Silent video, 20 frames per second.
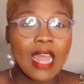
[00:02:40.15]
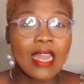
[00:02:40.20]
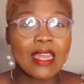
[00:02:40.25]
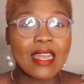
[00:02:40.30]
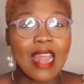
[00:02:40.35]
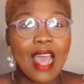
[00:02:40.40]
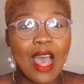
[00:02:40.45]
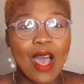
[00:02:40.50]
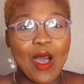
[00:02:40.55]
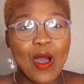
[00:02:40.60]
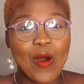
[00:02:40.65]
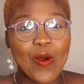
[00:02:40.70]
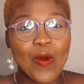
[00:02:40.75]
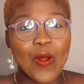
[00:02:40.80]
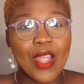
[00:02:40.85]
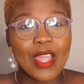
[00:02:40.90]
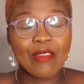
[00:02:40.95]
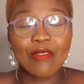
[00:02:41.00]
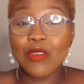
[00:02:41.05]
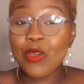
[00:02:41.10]
Now,
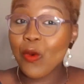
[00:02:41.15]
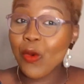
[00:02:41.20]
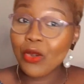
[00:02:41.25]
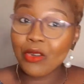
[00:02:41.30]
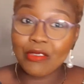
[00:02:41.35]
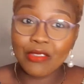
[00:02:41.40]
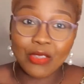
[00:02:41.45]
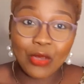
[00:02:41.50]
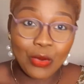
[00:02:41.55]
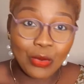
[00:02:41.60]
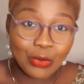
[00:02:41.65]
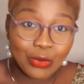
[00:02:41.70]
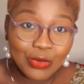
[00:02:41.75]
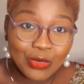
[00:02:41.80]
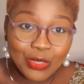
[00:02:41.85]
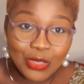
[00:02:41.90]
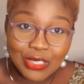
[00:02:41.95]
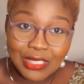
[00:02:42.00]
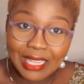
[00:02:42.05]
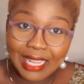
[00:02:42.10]
if you're one of
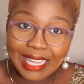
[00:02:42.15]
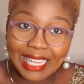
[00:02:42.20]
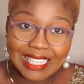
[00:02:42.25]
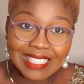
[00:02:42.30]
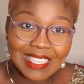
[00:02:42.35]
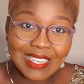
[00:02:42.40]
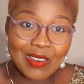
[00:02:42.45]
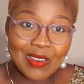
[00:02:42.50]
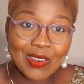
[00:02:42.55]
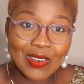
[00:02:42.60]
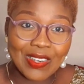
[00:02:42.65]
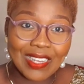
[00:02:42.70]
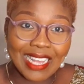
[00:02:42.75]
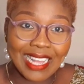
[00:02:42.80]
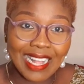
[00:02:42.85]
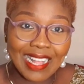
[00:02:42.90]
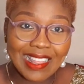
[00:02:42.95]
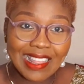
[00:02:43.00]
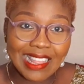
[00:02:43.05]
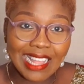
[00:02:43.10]
those, just like I said
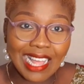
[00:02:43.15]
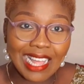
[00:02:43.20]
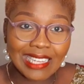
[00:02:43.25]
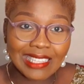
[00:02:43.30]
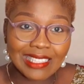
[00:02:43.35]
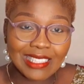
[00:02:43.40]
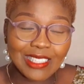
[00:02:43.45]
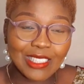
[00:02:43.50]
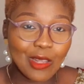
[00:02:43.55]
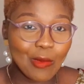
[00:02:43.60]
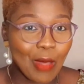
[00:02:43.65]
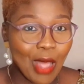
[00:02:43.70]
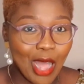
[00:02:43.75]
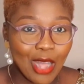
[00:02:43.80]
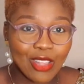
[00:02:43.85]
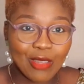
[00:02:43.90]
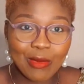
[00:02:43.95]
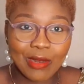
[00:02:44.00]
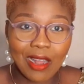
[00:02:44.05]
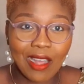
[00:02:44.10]
earlier, that
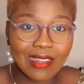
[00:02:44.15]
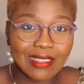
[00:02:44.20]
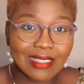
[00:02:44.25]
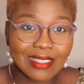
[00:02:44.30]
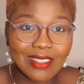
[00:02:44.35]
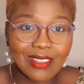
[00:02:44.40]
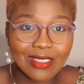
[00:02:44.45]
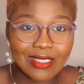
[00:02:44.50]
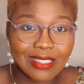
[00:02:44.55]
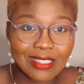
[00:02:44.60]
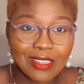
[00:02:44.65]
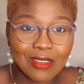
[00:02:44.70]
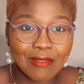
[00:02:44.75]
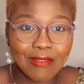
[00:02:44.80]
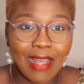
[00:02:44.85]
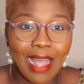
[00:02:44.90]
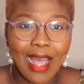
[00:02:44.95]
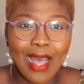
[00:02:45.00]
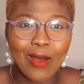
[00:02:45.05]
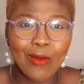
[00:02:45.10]
somehow you've been asking
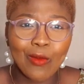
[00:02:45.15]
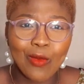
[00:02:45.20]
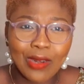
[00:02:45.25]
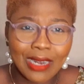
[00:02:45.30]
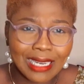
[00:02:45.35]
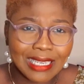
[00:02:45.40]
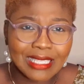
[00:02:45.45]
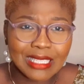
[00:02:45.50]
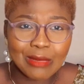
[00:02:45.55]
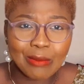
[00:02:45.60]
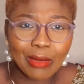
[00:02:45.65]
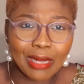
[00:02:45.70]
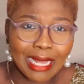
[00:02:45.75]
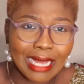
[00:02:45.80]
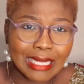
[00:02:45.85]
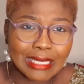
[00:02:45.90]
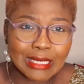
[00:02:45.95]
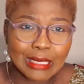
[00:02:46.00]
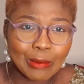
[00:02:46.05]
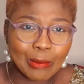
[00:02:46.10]
yourself, what are these
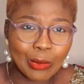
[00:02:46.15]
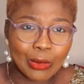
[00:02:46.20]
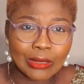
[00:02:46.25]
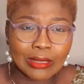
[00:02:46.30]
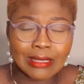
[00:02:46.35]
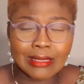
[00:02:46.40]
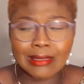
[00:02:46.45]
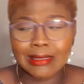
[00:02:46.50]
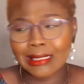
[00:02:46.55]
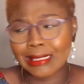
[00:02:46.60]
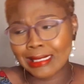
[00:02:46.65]
blind spots?